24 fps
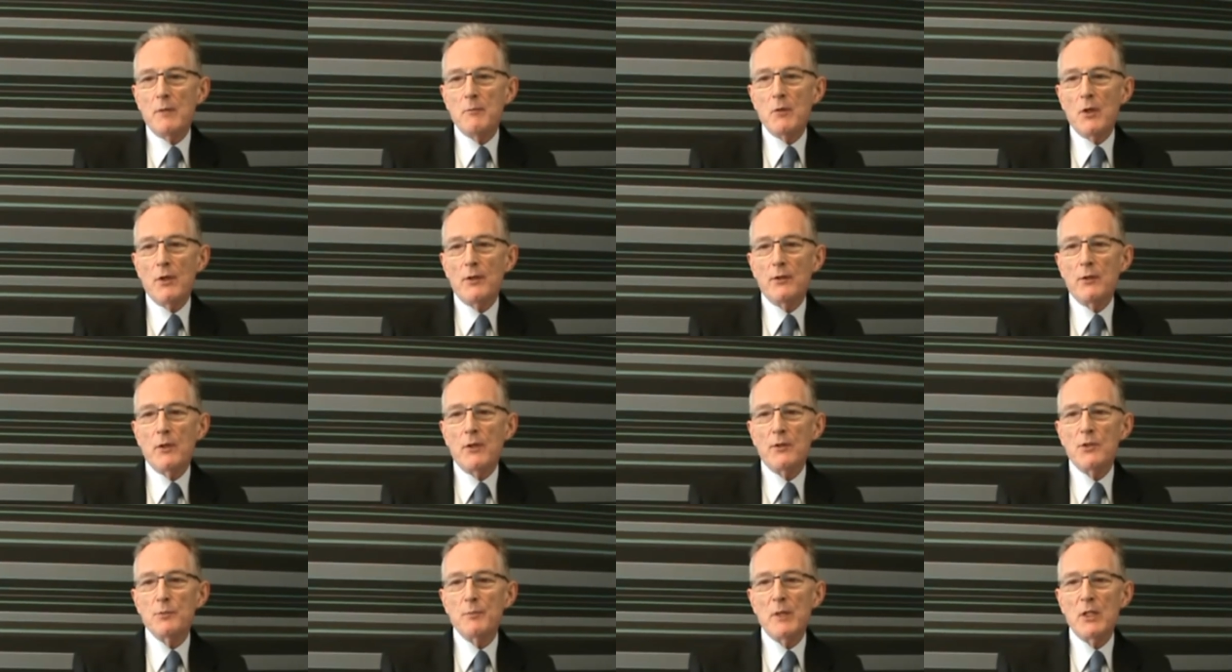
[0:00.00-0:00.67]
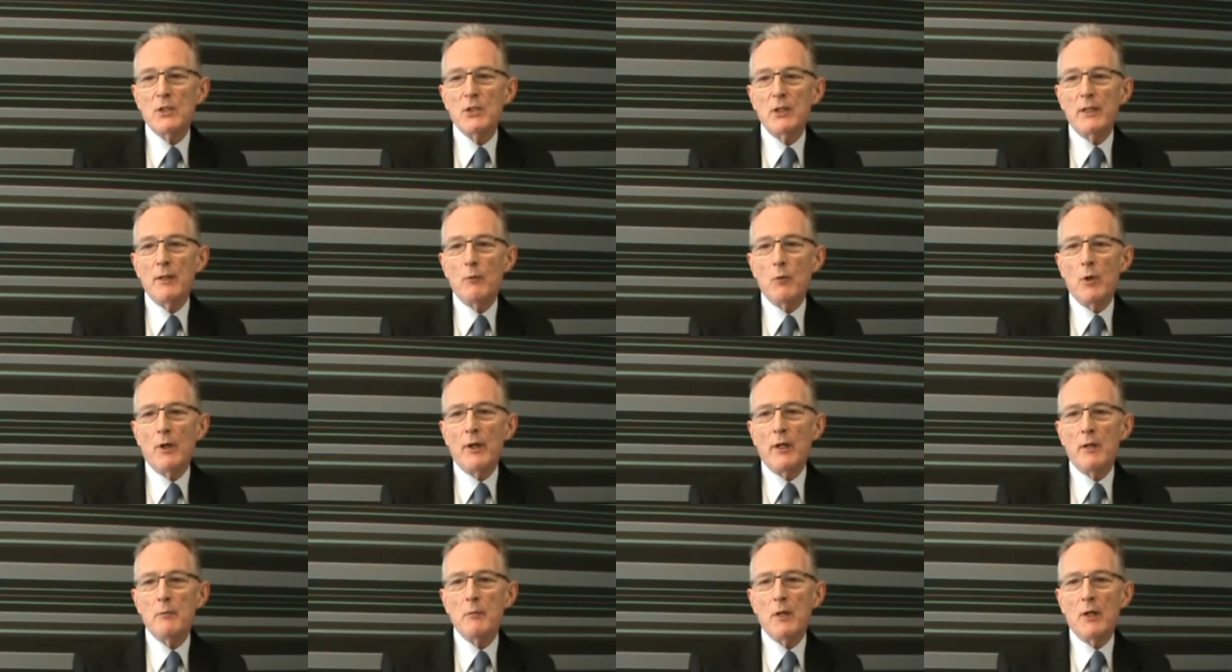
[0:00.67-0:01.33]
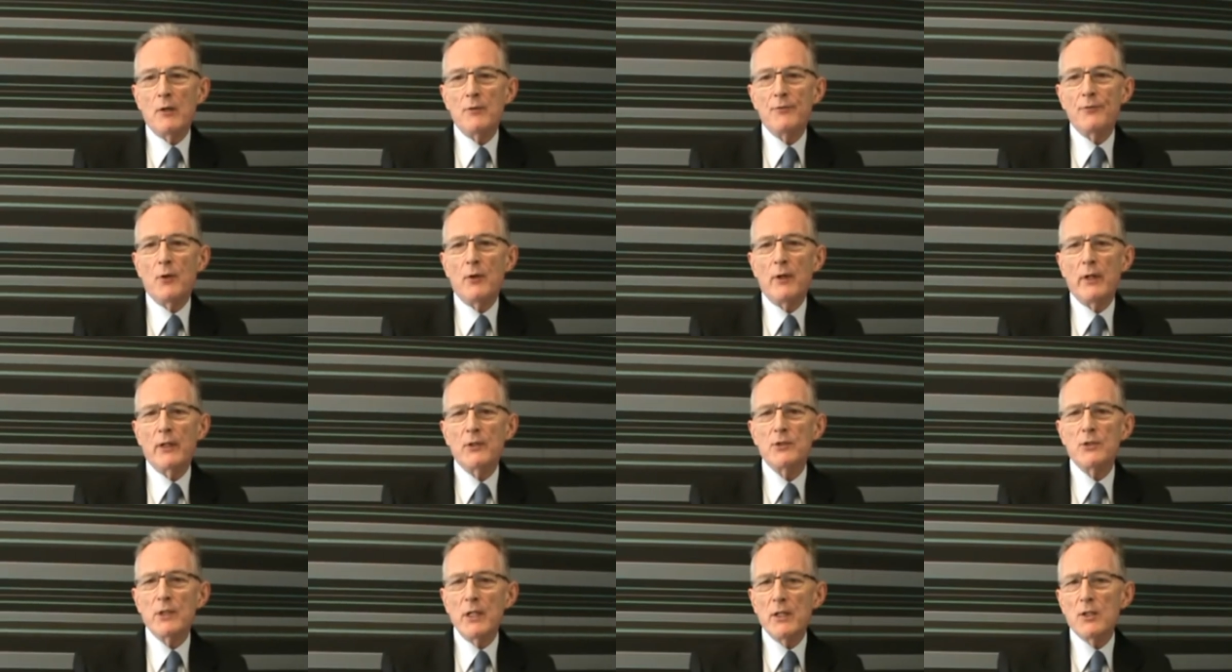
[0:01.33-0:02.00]
so I'm not, not especially worried about
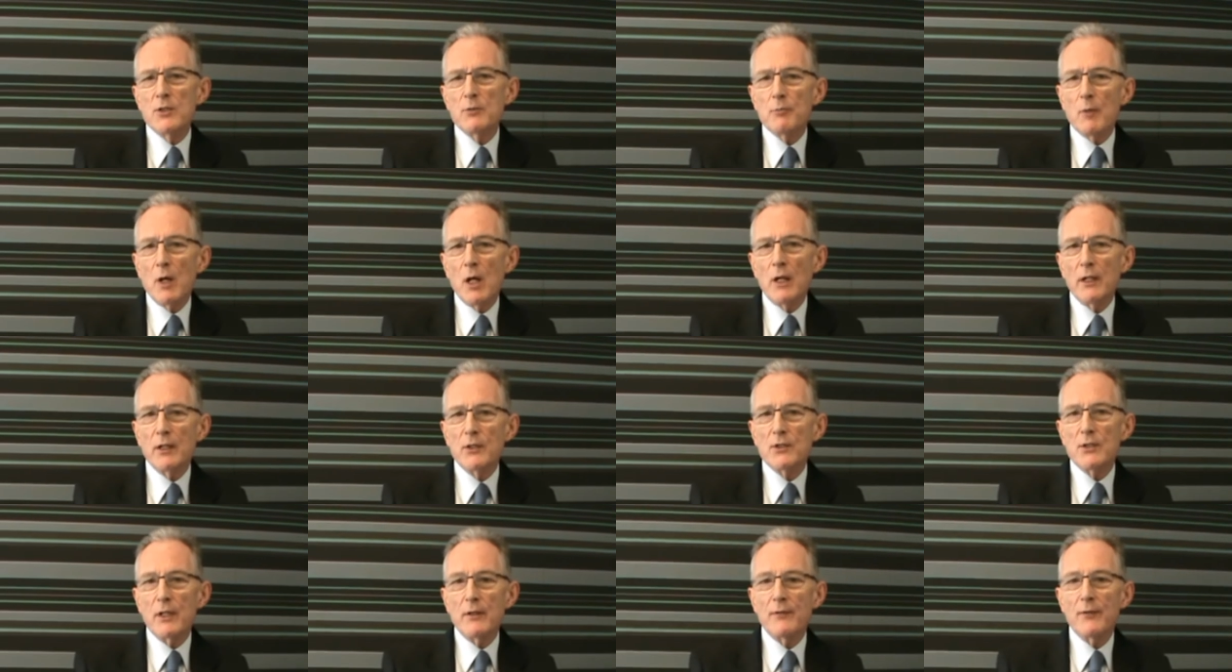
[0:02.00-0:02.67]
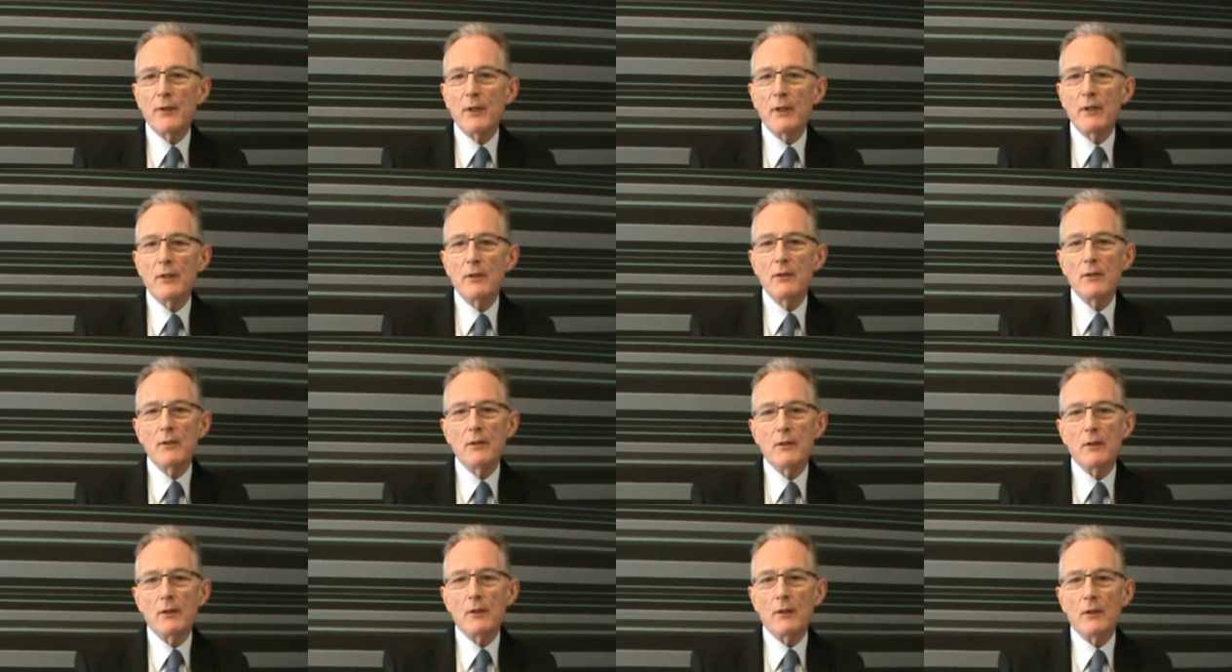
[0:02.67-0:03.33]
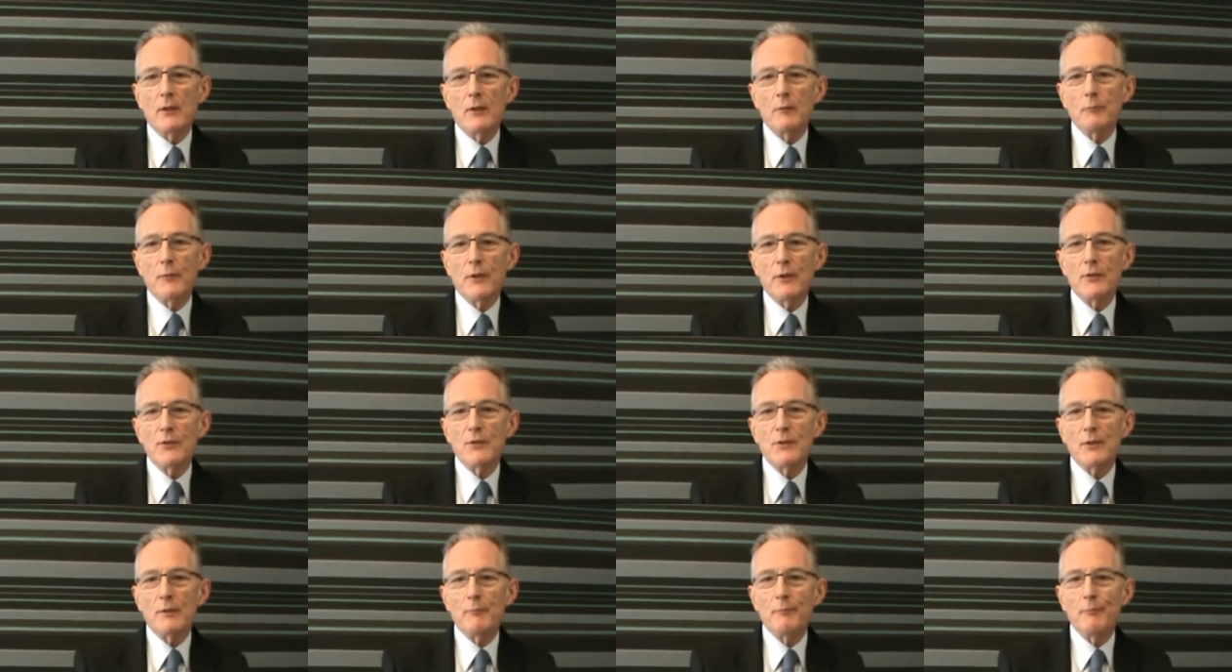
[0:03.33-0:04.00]
foreign exchange markets, I think, um,
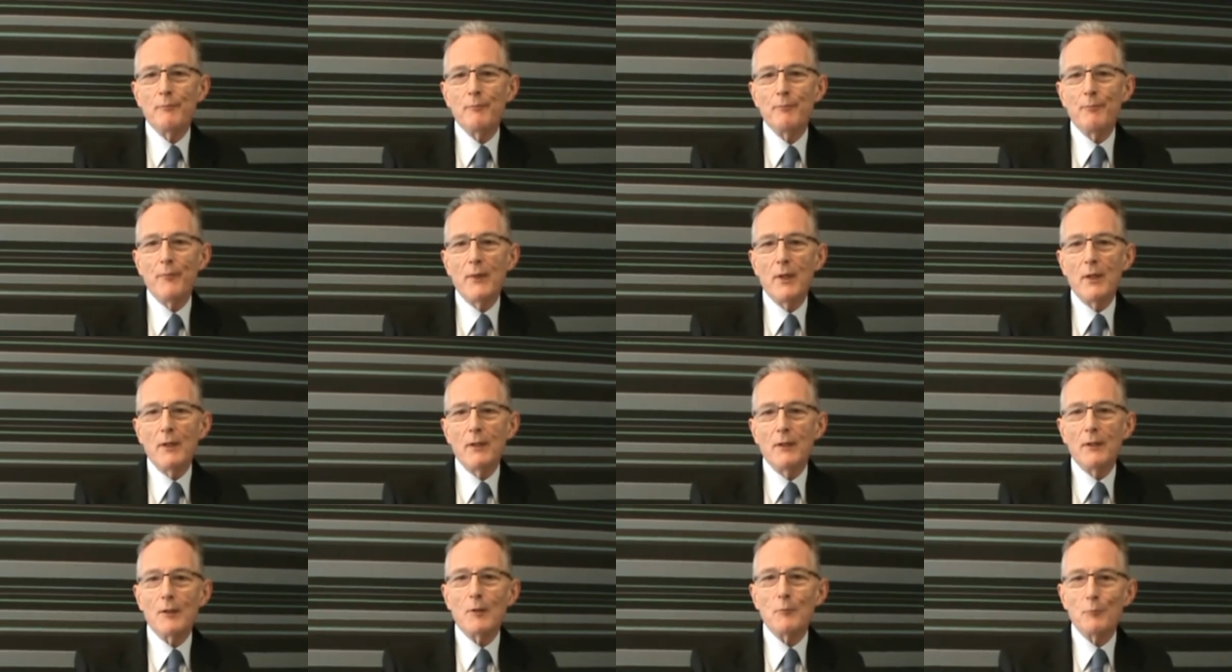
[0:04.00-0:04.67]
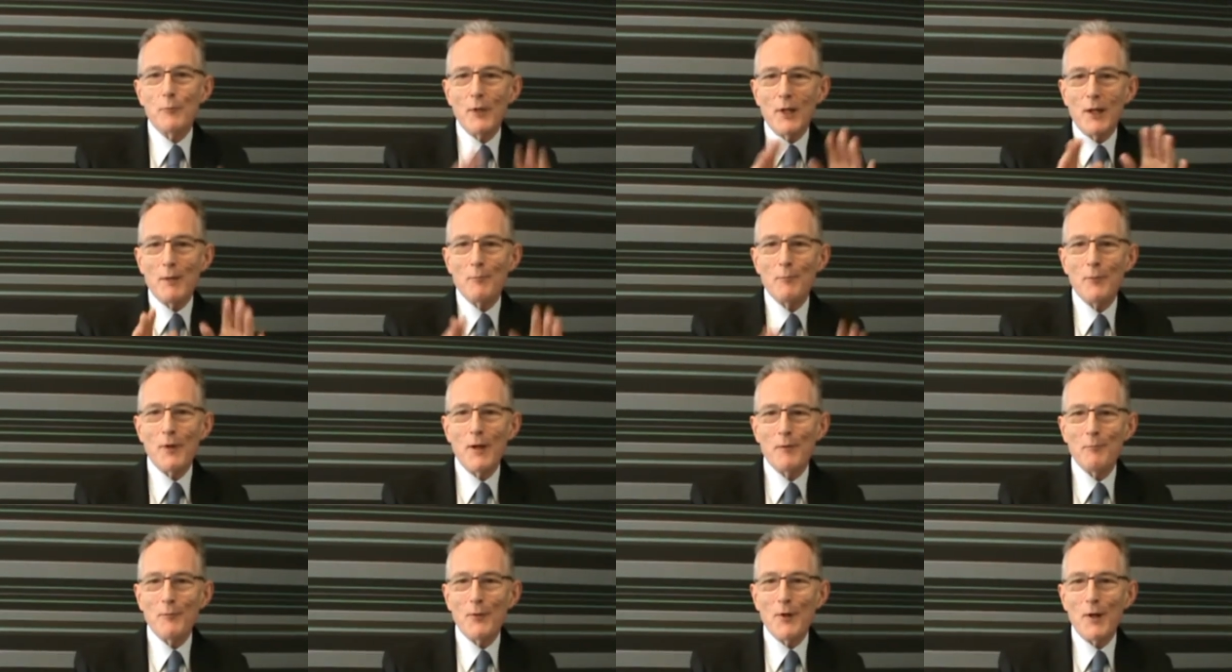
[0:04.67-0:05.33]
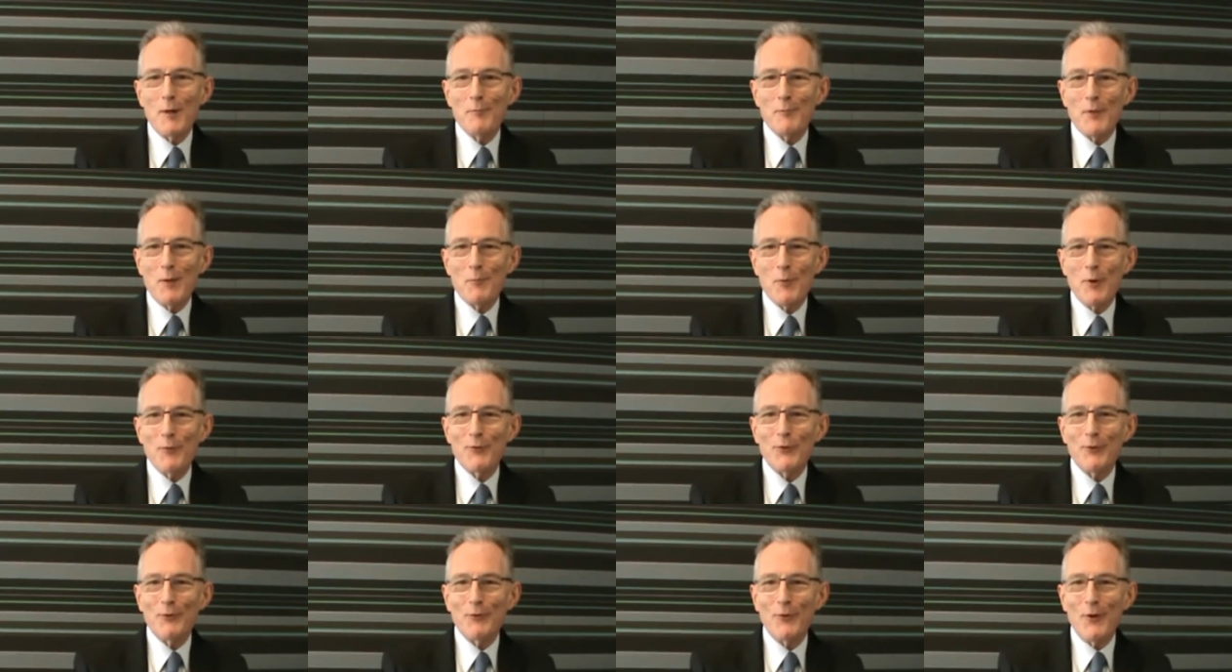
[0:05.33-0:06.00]
but, um, but I'm, I'm,
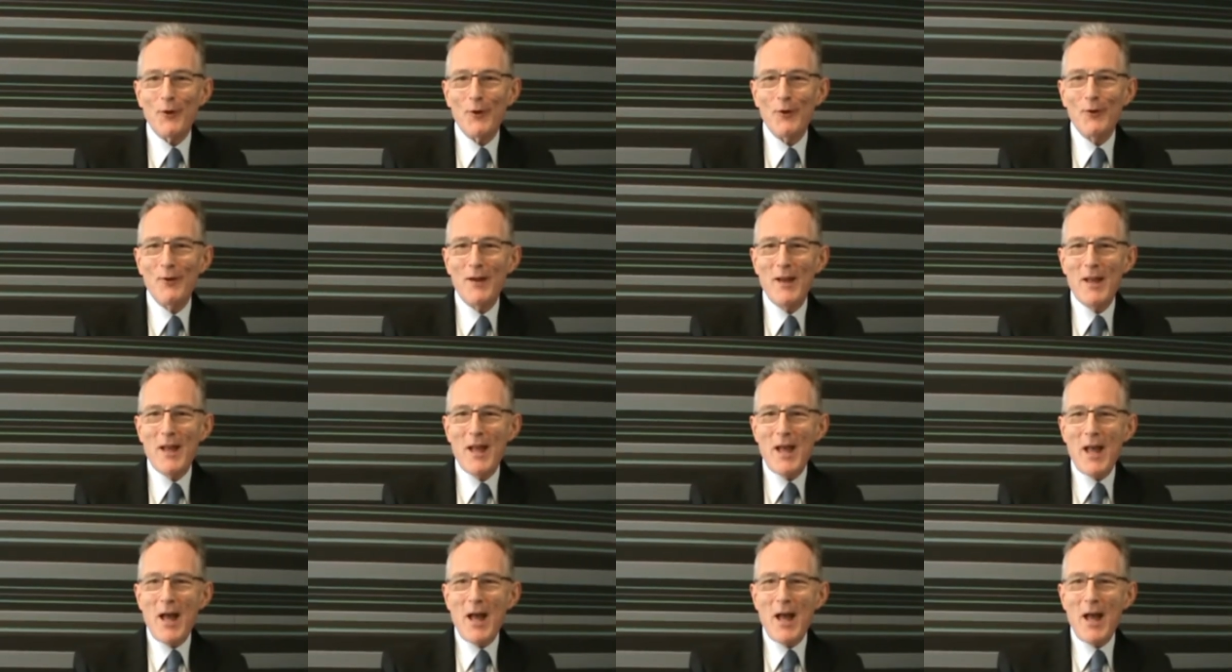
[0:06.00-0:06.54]
I'm, often wrong.